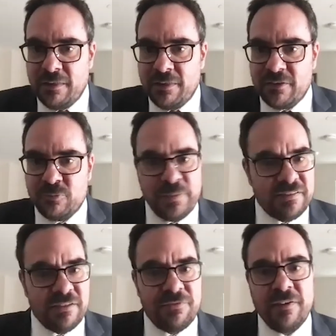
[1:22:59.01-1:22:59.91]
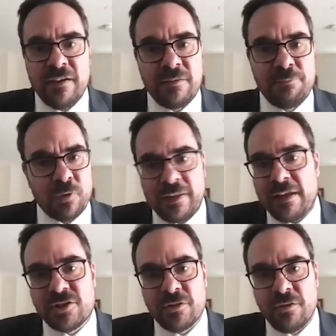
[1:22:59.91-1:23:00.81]
the specific
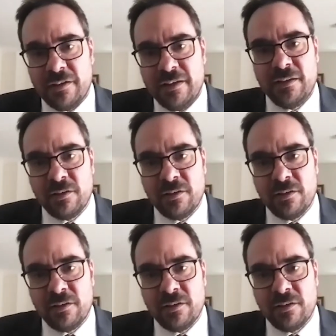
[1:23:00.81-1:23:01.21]
potential legal